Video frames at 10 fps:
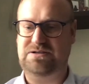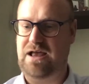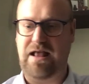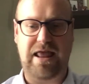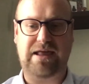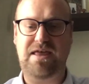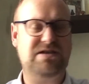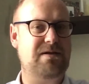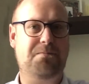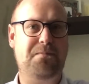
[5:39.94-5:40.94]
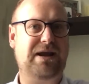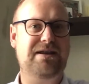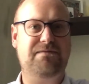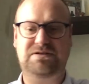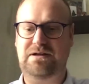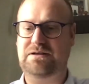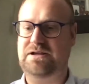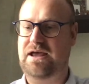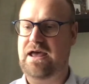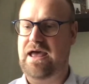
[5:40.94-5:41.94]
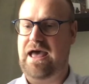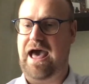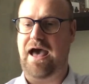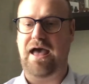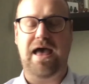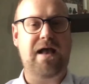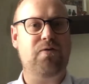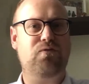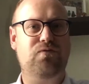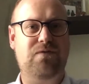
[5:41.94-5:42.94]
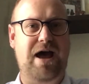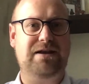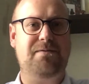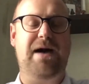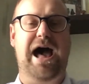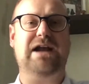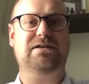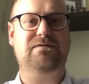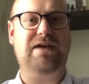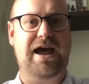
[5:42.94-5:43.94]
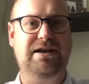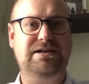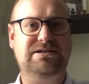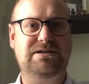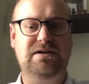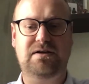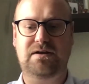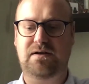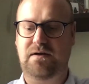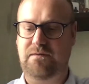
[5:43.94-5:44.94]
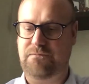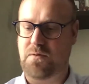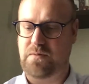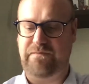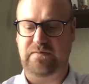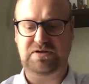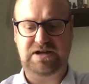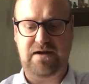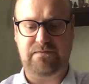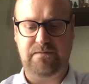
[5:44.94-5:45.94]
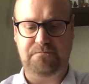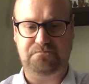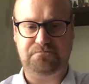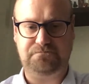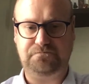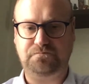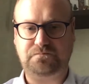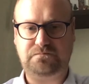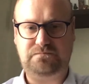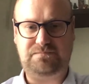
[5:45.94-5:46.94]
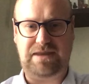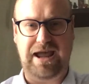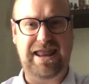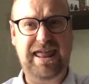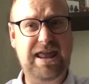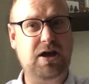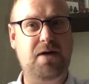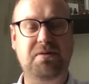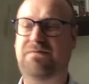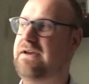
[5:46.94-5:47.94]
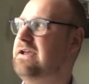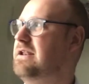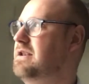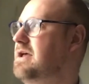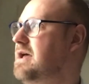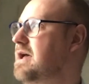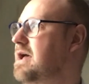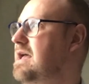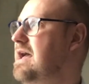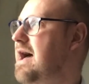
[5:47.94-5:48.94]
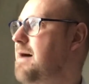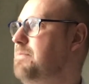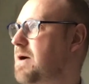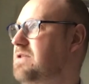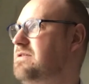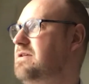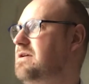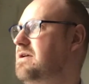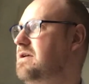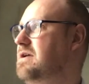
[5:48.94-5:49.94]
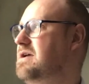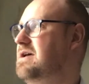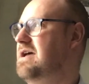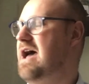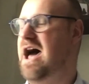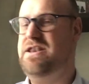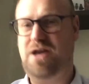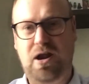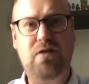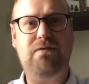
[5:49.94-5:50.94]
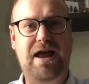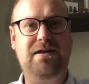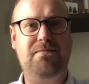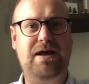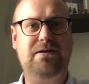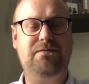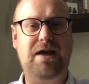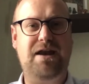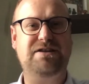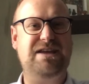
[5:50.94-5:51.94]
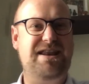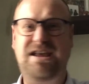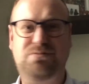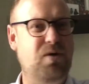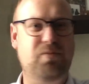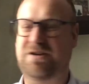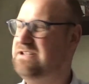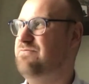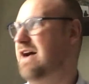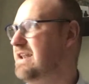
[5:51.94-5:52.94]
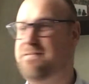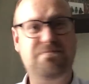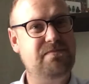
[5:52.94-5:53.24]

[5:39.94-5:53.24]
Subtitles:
like this magnificent random act of kindness for Mephibosheth. And then that got me thinking about another random act of kindness, and this one wasn't random.